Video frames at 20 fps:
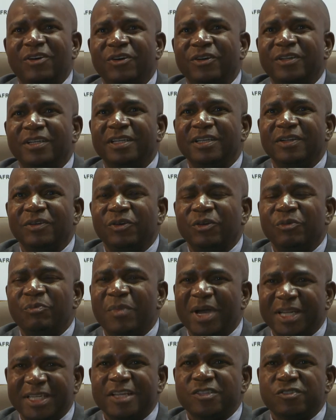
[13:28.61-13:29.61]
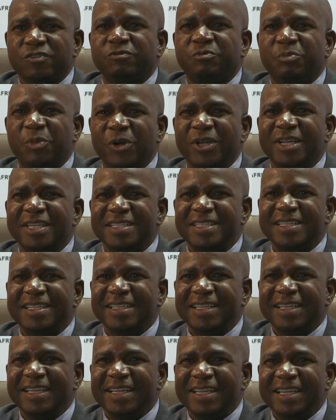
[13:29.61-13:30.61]
on matters of
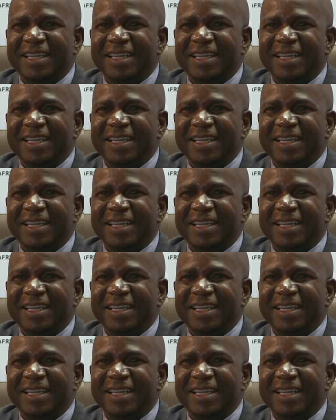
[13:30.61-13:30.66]
policy,